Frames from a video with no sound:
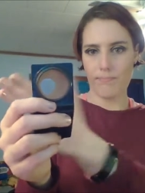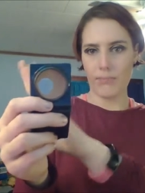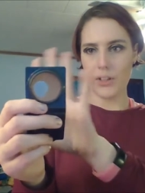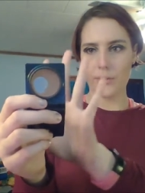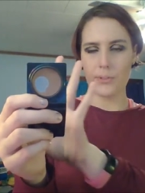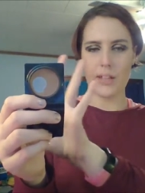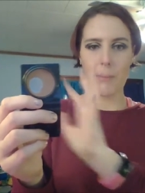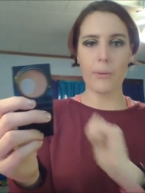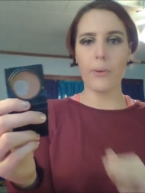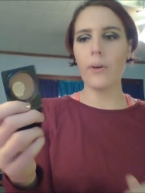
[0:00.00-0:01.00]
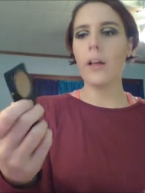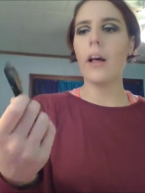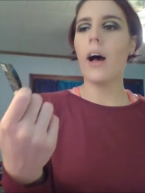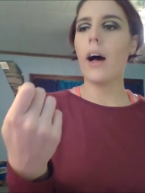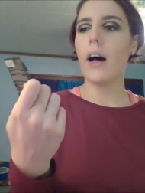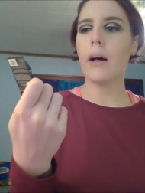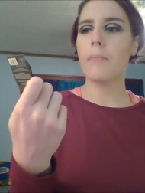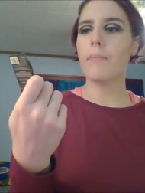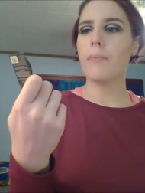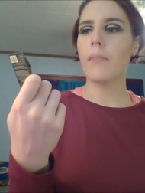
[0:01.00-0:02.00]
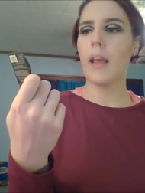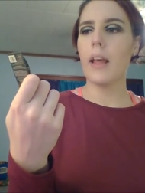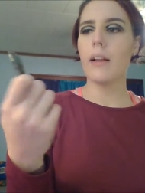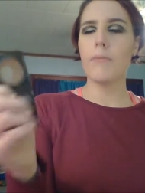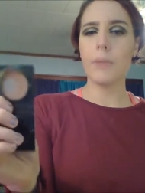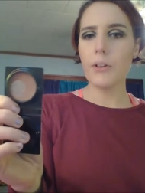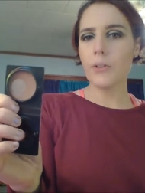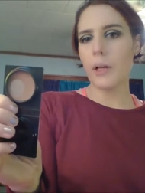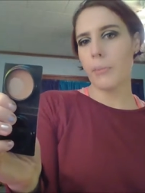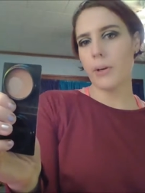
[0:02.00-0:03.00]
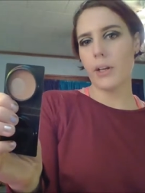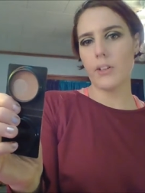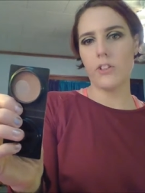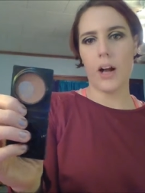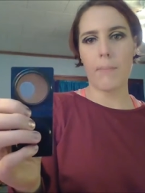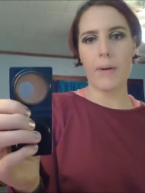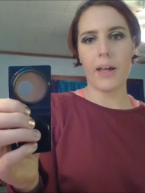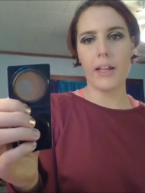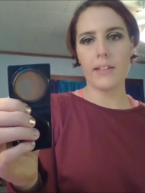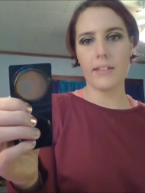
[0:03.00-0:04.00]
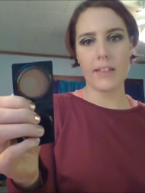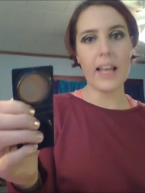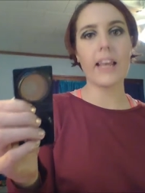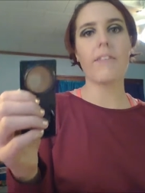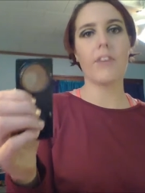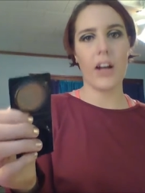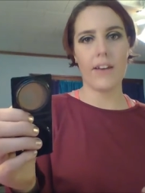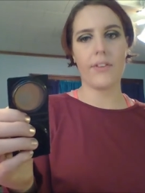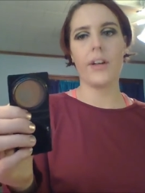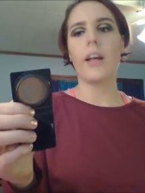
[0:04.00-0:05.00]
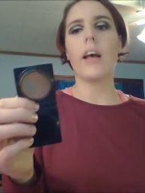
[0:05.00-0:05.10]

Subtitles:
little sample, and I've been doing a pretty good job, but it's taking forever.